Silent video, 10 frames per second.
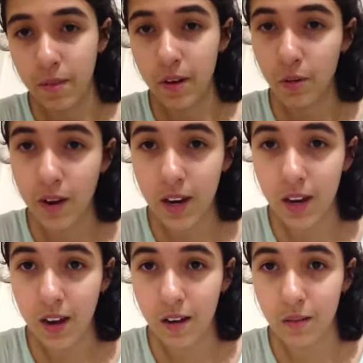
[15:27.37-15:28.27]
By the
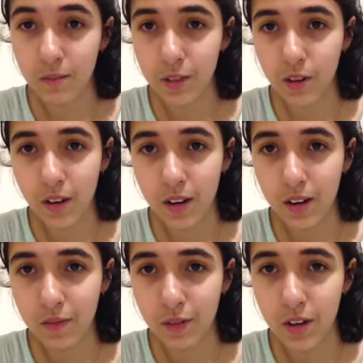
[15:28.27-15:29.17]
way, um, sorry
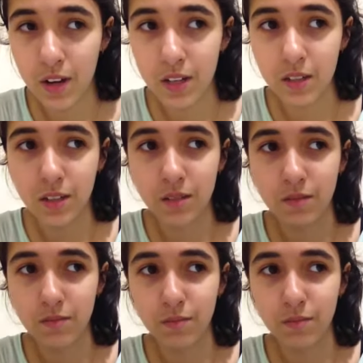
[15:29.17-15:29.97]
if you guys,